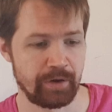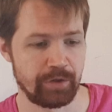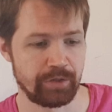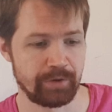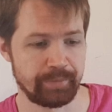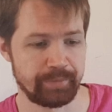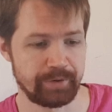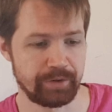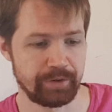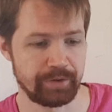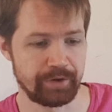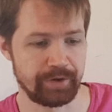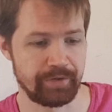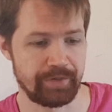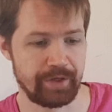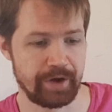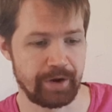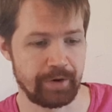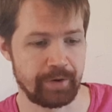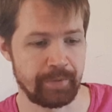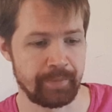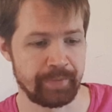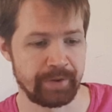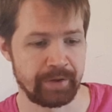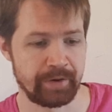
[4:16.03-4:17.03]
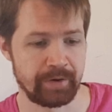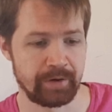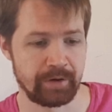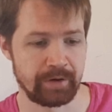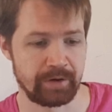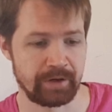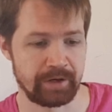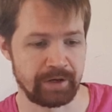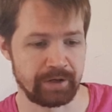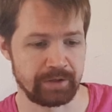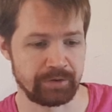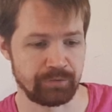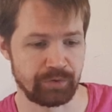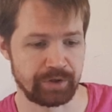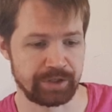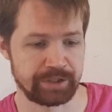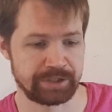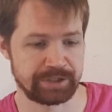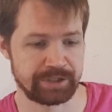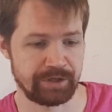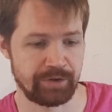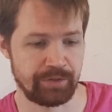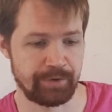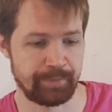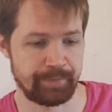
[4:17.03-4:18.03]
the brewery there, in
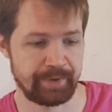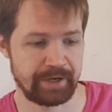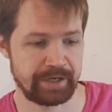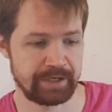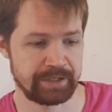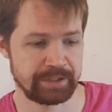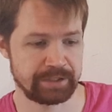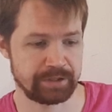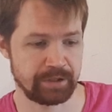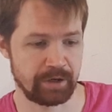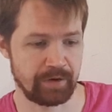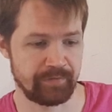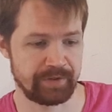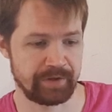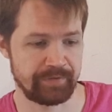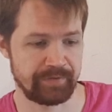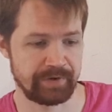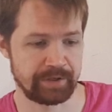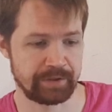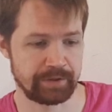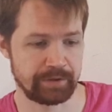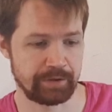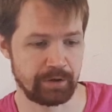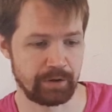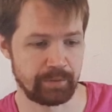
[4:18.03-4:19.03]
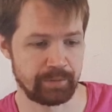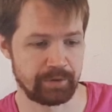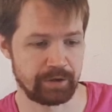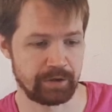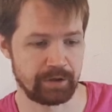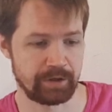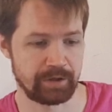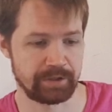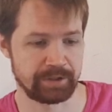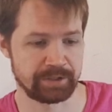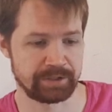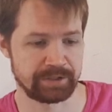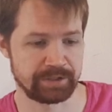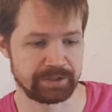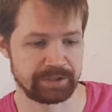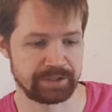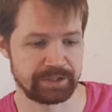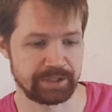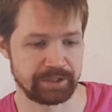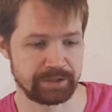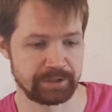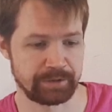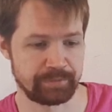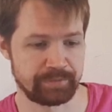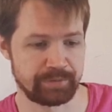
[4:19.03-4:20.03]
which the beers of the Winkler brewery is
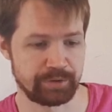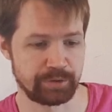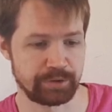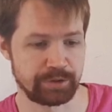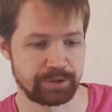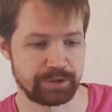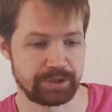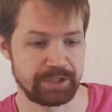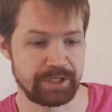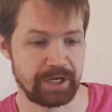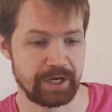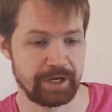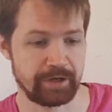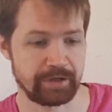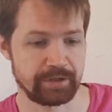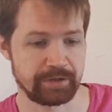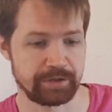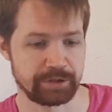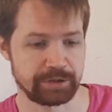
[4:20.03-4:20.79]
still brewed today.